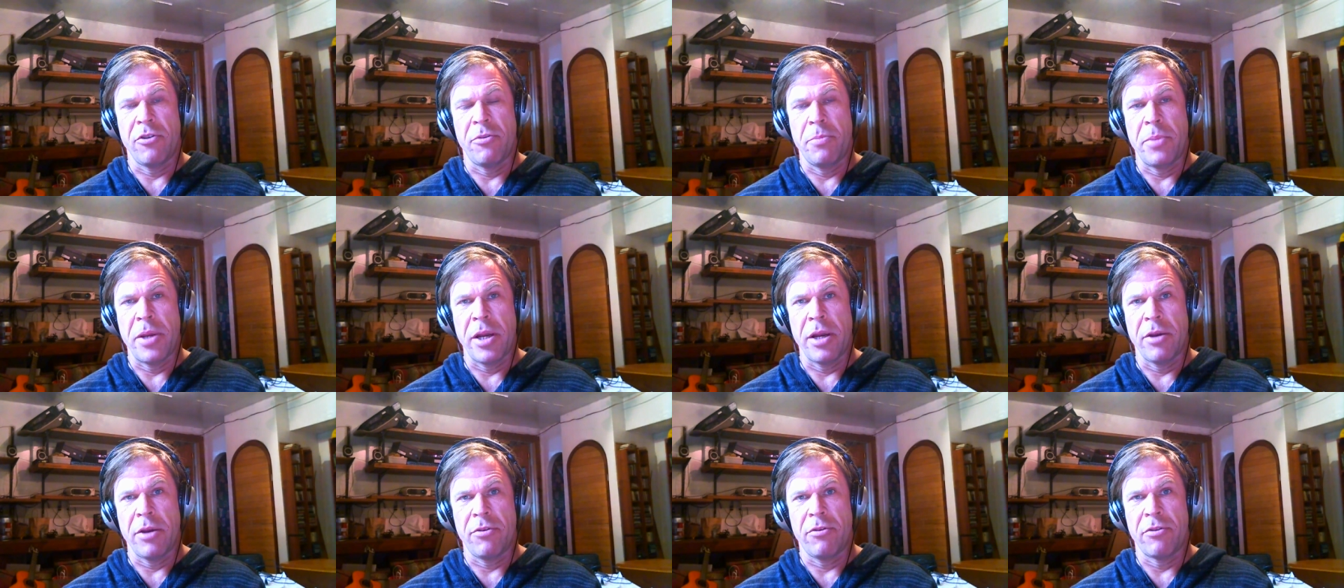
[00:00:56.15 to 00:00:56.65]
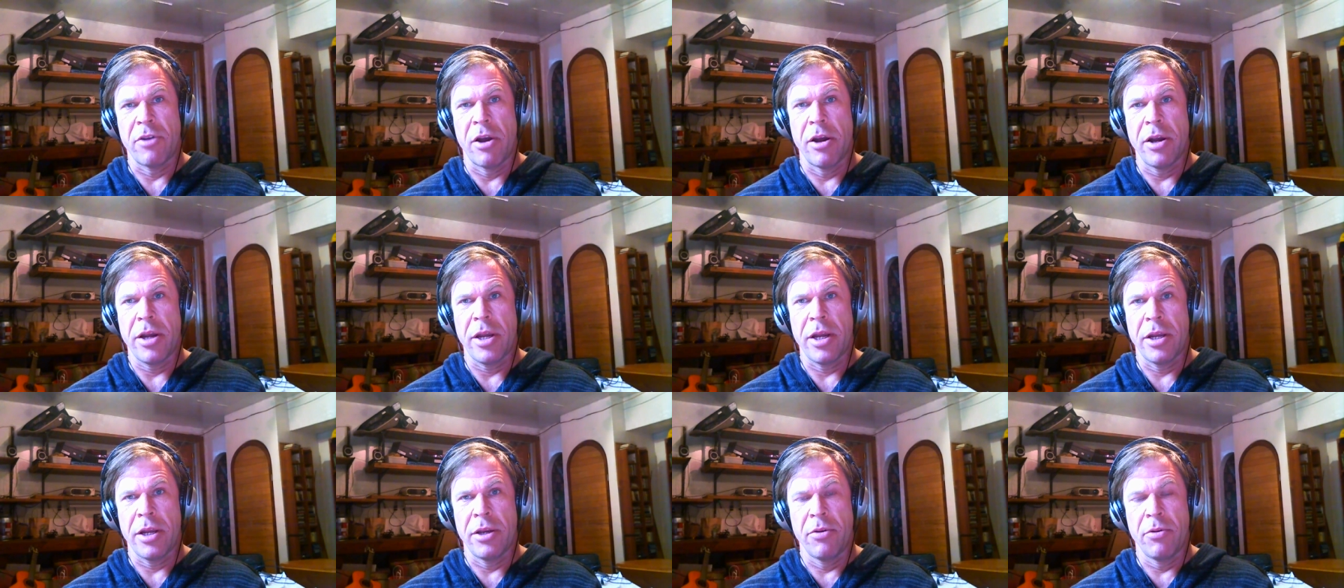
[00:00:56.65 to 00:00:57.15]
is being
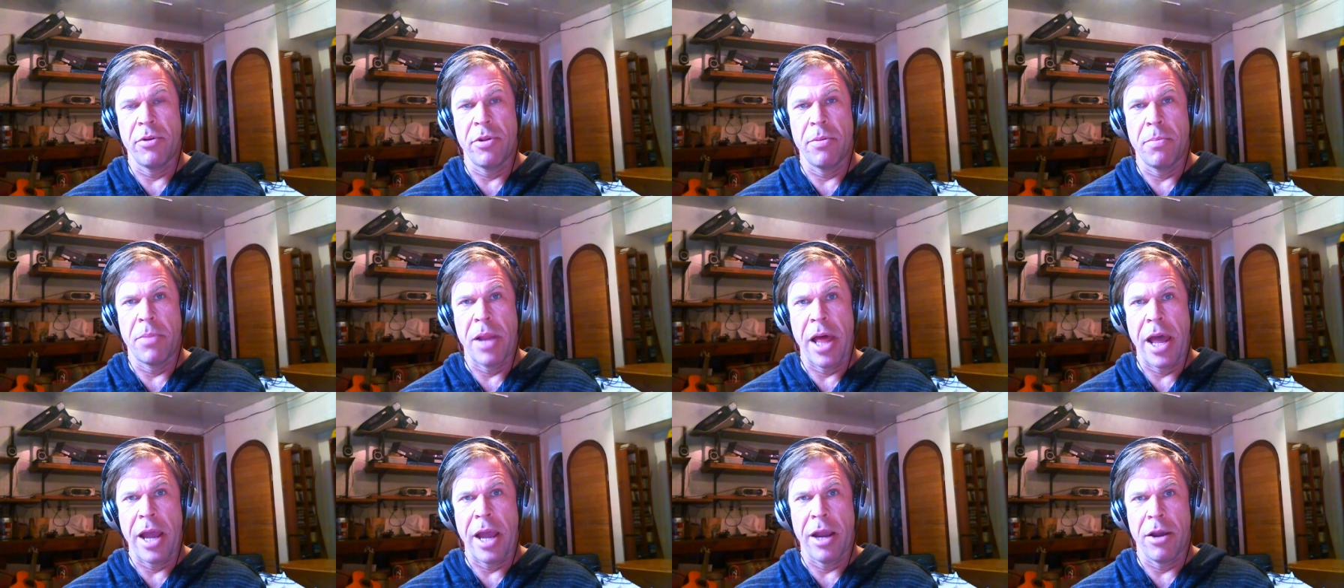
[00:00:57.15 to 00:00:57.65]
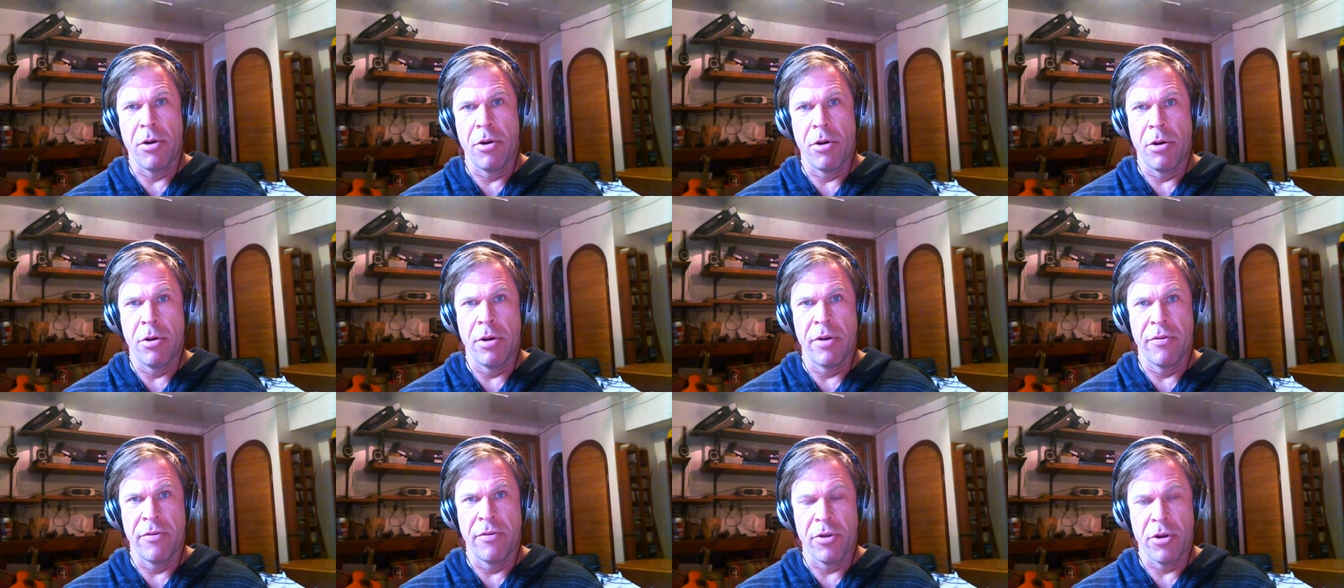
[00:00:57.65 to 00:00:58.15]
sunk into the black
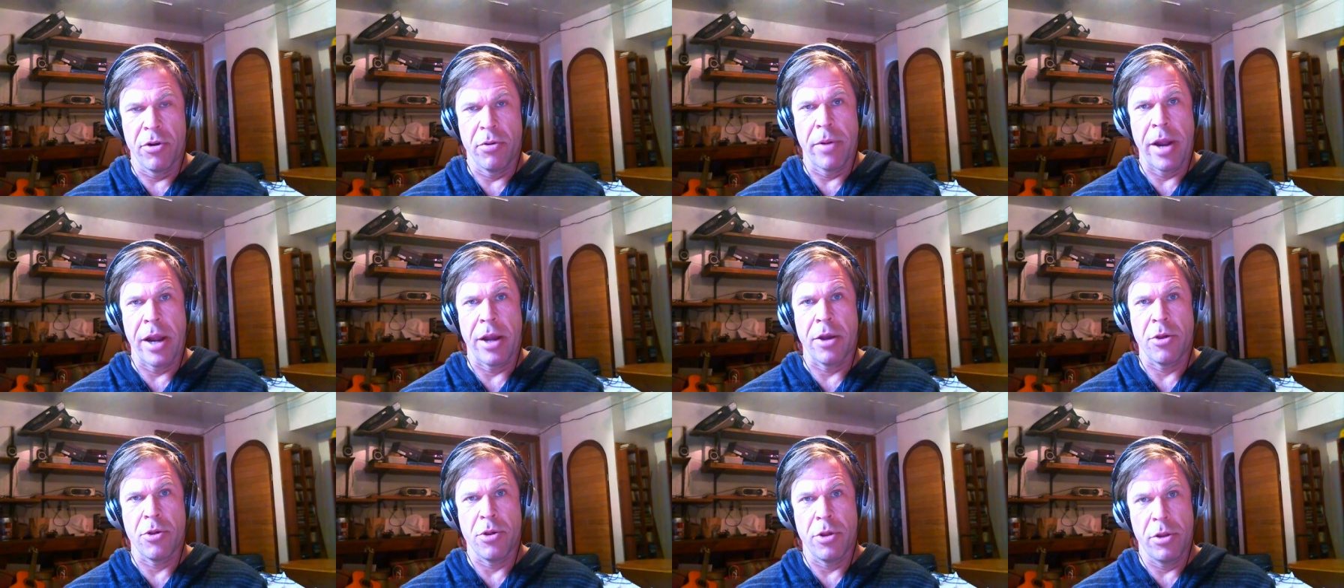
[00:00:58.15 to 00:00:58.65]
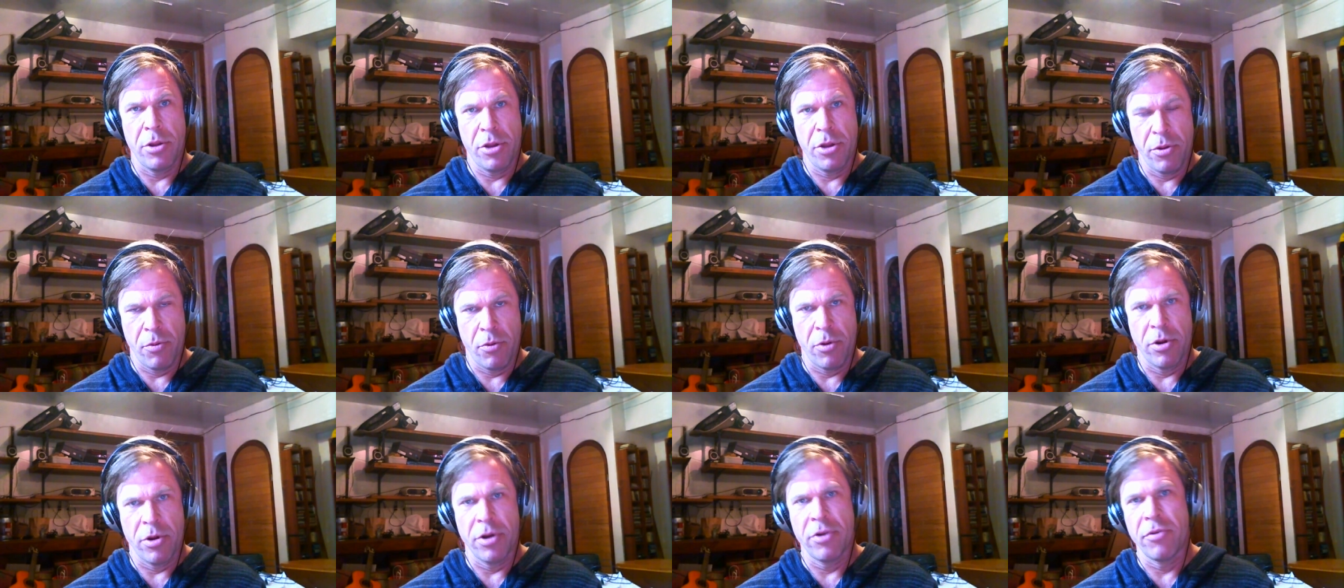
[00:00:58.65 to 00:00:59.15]
hole of corrections,
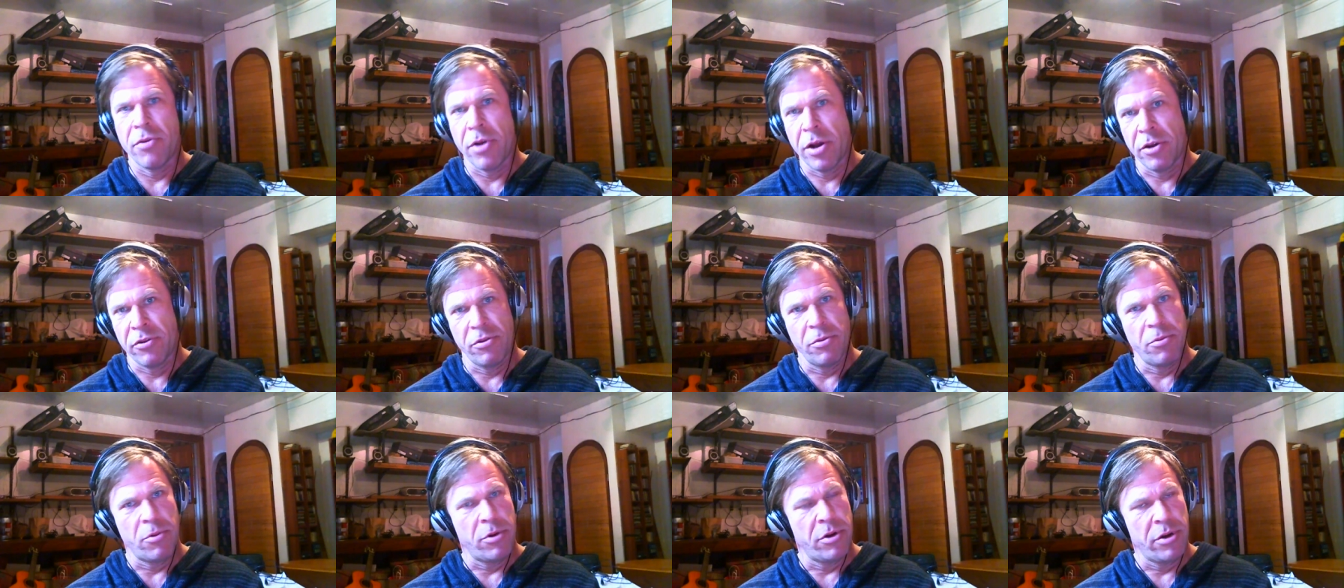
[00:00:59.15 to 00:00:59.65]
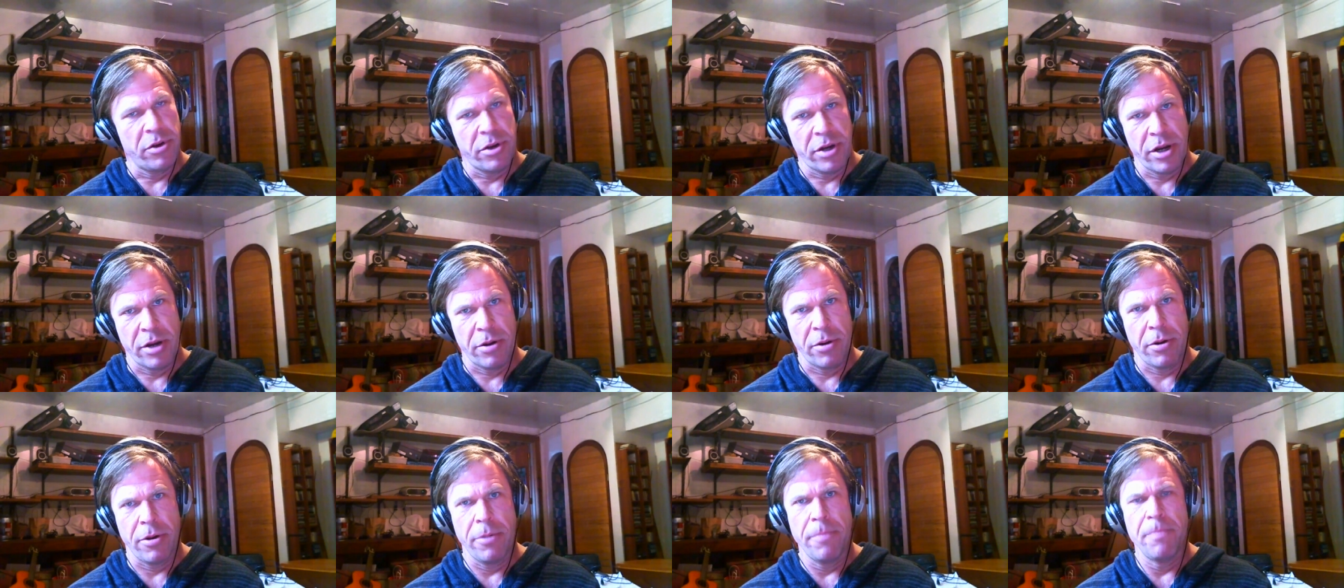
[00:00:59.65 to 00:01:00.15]
the war on drugs, and the war on
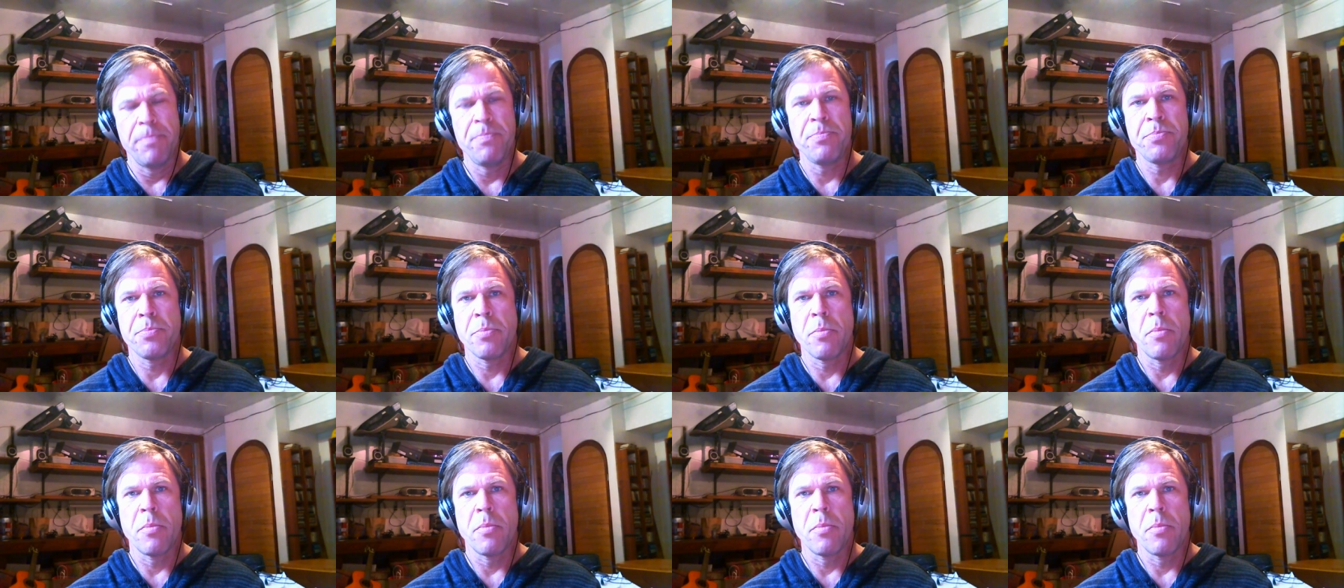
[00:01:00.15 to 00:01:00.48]
terror.